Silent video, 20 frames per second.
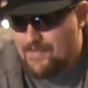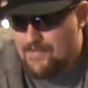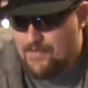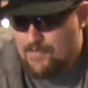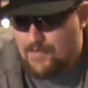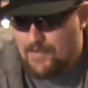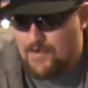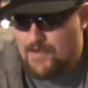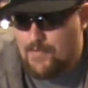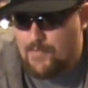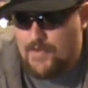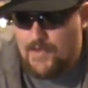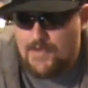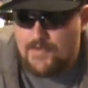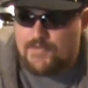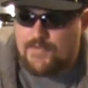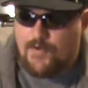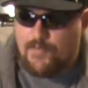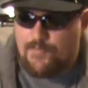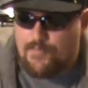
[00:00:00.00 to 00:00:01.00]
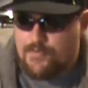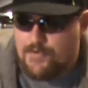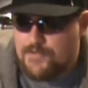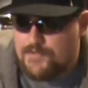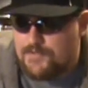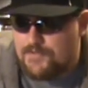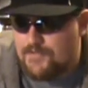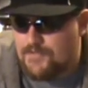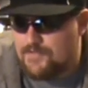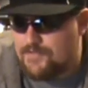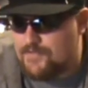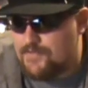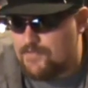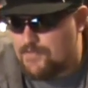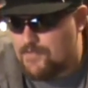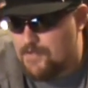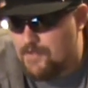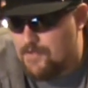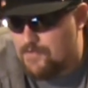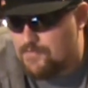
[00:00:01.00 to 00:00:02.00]
anyways, our preseason
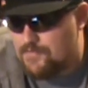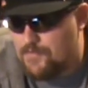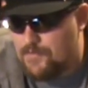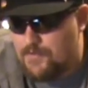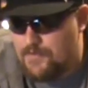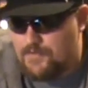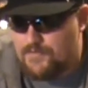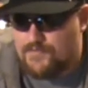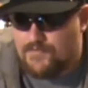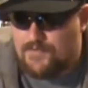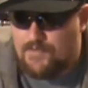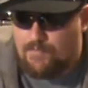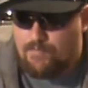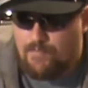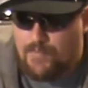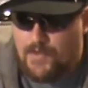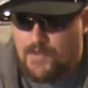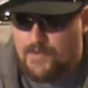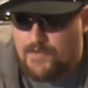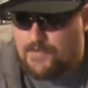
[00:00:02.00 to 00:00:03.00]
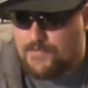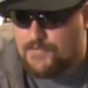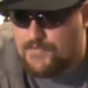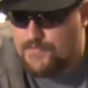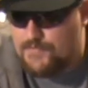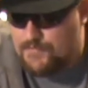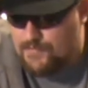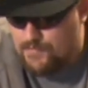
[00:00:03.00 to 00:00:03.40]
schedule is the Bucks